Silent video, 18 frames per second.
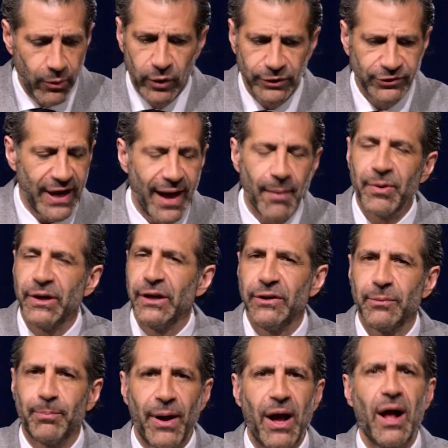what's
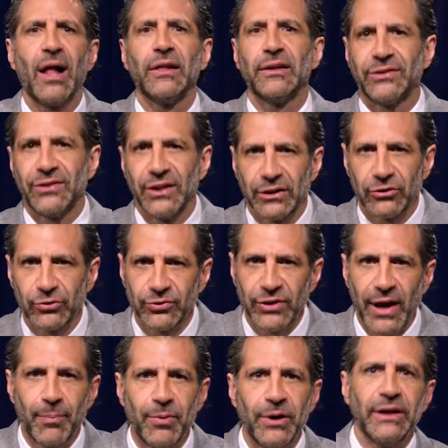happening in politics,
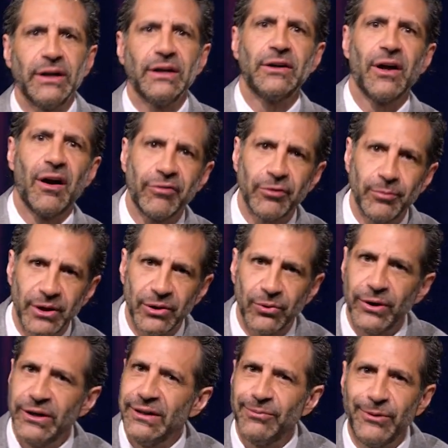what's happening in
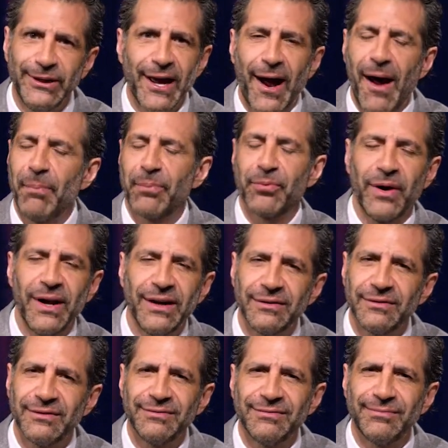government. We
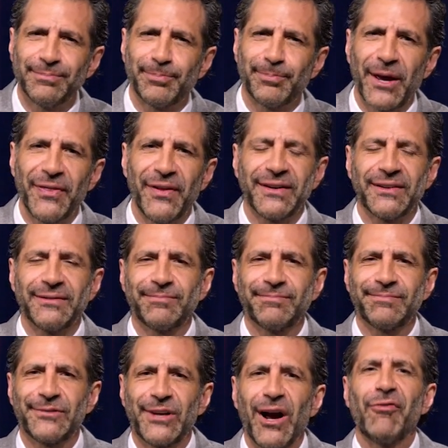operate by the
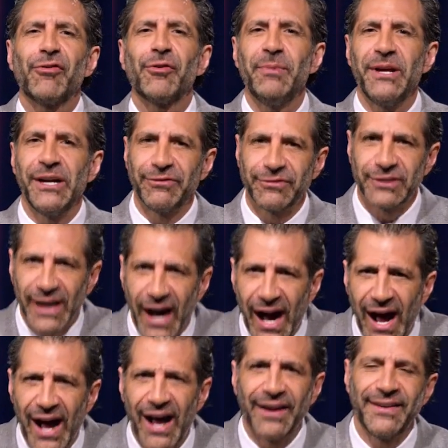government of
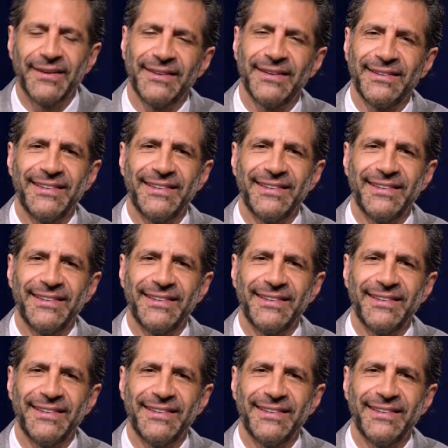God.